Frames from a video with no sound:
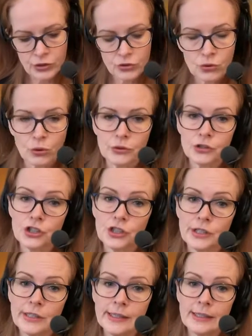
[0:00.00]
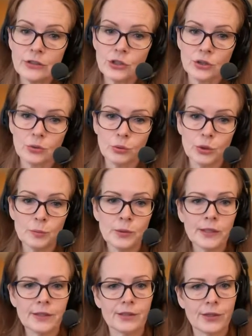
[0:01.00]
or Control G to group
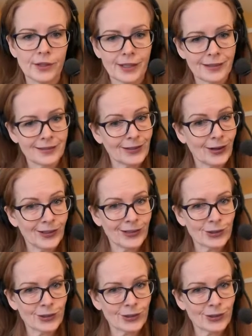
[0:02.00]
it so that it's all